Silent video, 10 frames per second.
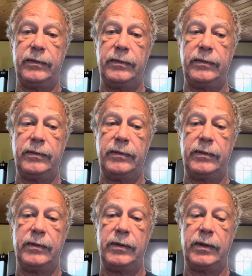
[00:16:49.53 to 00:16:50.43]

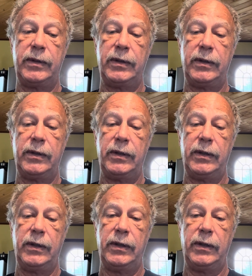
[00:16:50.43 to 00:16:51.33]

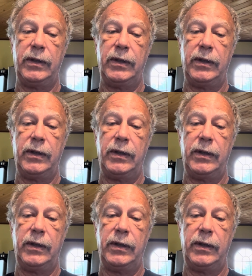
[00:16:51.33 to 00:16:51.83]
(no one is talking)